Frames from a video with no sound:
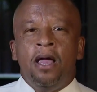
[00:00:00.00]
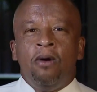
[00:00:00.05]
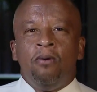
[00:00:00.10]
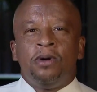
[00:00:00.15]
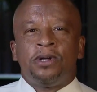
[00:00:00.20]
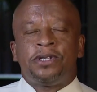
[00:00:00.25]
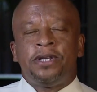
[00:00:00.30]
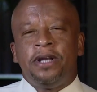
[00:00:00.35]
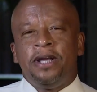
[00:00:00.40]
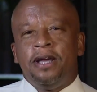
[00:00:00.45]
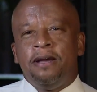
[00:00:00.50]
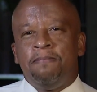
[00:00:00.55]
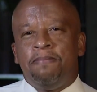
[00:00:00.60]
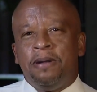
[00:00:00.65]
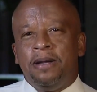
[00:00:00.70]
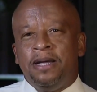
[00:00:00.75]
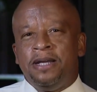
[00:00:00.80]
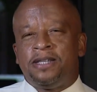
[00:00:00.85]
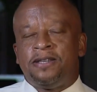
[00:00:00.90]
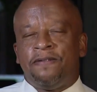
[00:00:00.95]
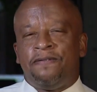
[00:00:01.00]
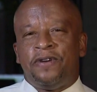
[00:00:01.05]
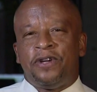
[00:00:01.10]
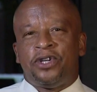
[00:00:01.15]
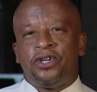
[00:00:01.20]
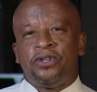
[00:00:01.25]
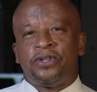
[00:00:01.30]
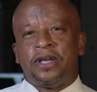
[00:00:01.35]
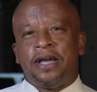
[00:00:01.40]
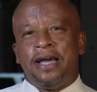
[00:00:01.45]
Well, city and police
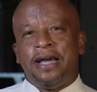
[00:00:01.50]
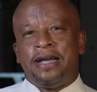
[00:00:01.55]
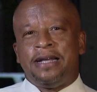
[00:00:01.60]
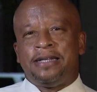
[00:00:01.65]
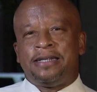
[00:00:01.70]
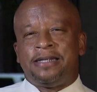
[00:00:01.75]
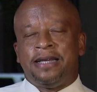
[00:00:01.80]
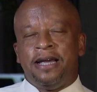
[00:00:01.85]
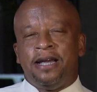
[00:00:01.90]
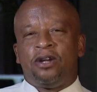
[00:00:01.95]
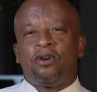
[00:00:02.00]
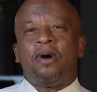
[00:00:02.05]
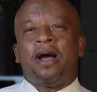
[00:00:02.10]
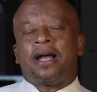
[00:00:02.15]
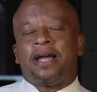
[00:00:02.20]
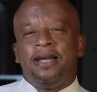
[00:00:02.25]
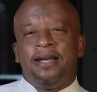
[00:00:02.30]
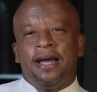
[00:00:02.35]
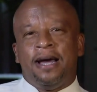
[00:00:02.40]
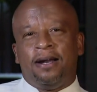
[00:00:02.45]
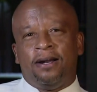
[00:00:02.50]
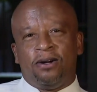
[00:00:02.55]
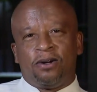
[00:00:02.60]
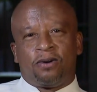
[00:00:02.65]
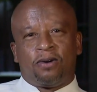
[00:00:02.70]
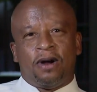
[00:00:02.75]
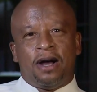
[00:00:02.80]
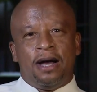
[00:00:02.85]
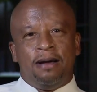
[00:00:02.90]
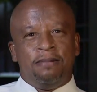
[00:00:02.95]
officials and say cracking down on
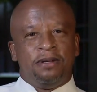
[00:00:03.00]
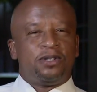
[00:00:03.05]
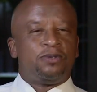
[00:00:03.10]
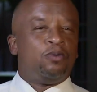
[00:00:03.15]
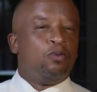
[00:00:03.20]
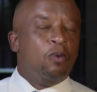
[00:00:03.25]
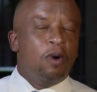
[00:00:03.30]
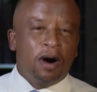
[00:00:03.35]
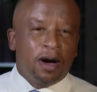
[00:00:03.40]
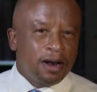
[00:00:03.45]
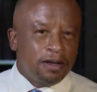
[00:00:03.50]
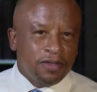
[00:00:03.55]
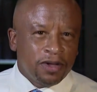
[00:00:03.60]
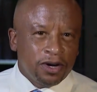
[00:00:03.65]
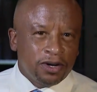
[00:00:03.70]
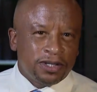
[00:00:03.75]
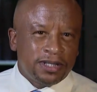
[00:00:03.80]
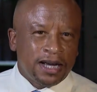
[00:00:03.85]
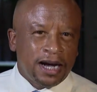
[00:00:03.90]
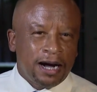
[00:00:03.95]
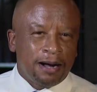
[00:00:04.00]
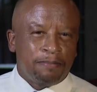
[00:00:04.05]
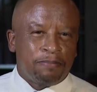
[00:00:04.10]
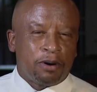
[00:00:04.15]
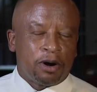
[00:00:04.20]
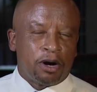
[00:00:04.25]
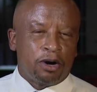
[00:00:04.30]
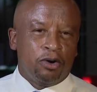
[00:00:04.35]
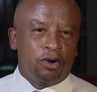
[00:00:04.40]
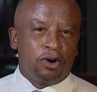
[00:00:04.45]
crime is one of their top
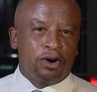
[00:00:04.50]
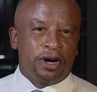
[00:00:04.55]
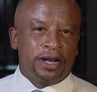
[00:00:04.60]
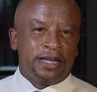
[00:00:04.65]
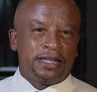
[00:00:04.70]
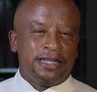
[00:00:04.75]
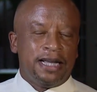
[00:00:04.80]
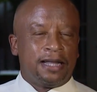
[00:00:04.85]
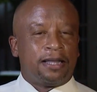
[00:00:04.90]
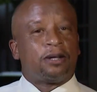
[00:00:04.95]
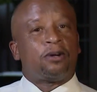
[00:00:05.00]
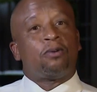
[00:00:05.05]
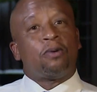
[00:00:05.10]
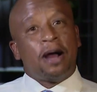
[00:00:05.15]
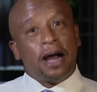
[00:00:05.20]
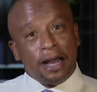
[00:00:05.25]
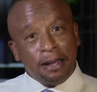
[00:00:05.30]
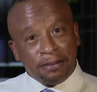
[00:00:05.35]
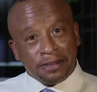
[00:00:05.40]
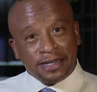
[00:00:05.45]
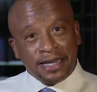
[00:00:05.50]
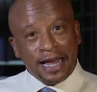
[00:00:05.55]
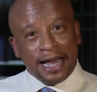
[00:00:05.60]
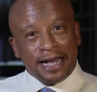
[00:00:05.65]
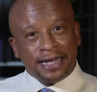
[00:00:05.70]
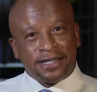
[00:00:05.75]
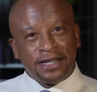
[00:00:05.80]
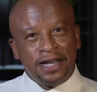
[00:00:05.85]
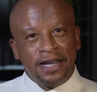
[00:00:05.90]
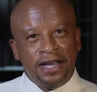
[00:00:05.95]
priorities. Now, the crime
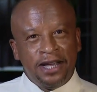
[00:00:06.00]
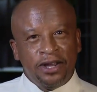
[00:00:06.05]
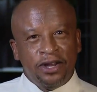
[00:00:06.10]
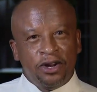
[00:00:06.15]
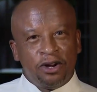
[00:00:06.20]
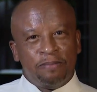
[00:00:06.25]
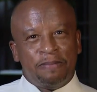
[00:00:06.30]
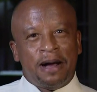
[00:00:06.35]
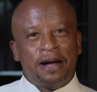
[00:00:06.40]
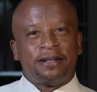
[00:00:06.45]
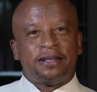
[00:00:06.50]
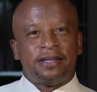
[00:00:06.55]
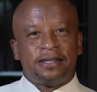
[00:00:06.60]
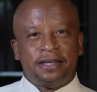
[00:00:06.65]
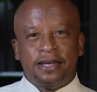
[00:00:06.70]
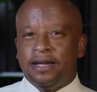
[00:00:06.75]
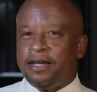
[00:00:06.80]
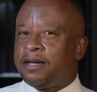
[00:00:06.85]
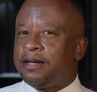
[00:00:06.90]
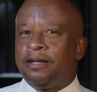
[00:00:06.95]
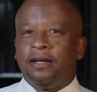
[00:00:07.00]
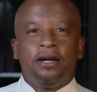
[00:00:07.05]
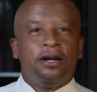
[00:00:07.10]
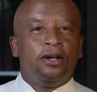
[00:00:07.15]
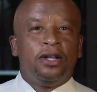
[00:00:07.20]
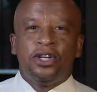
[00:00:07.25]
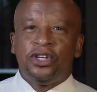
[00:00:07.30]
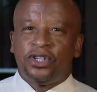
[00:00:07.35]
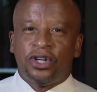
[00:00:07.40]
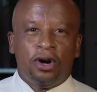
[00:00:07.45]
stats you're about to see
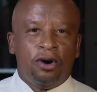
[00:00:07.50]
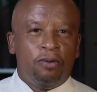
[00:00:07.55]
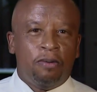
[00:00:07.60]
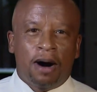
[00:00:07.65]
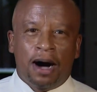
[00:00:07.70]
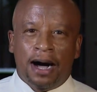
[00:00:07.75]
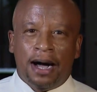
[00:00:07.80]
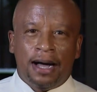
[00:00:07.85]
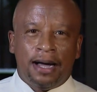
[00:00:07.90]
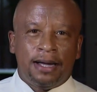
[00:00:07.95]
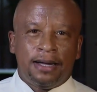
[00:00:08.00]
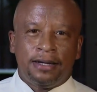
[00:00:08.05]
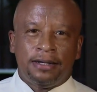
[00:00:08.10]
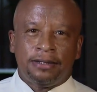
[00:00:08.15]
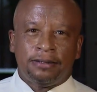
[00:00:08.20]
clearly show why.